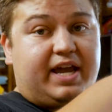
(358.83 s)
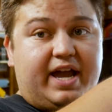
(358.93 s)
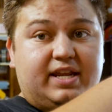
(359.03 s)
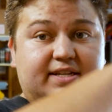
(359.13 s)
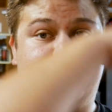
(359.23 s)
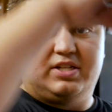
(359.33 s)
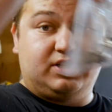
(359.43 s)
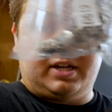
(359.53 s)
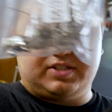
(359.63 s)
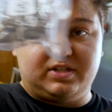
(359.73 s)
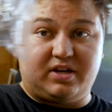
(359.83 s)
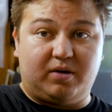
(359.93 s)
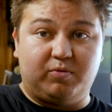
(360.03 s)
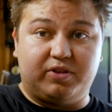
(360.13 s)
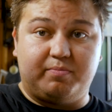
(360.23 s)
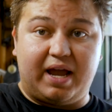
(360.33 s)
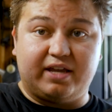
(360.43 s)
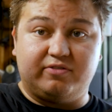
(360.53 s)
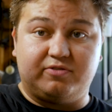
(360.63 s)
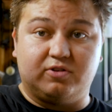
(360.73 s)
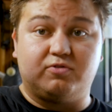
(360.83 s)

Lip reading: and it doesn't come with a baggie full